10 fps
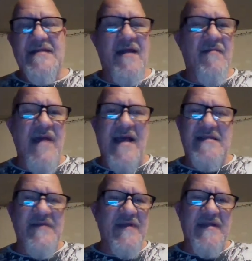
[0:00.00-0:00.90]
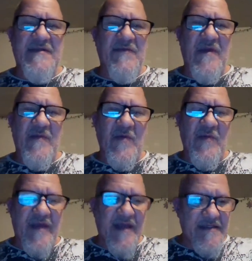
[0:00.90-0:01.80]
not a massive list of
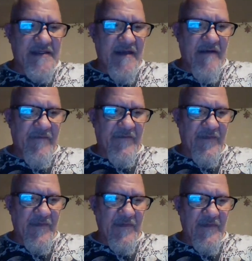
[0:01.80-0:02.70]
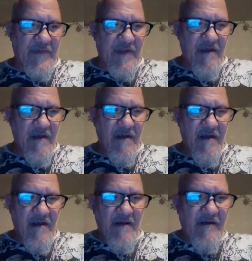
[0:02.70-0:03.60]
people because
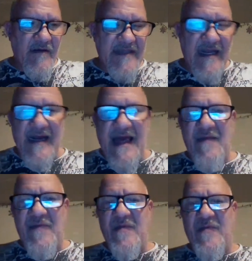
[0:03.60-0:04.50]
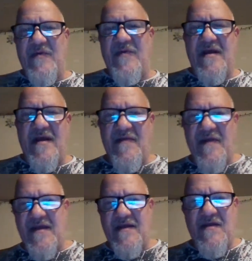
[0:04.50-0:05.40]
there's not a lot of people that I
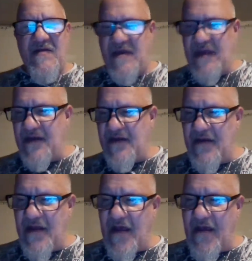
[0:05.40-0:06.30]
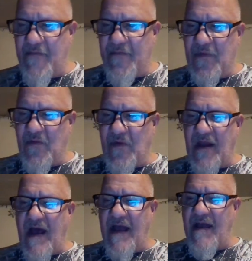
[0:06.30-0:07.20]
think you can
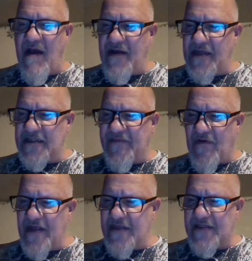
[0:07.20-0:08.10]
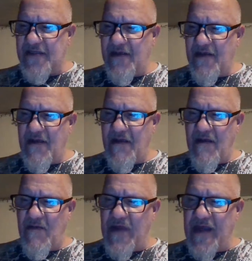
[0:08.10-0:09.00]
rely on as far as
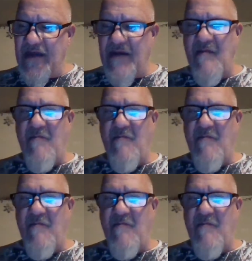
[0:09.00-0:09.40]
being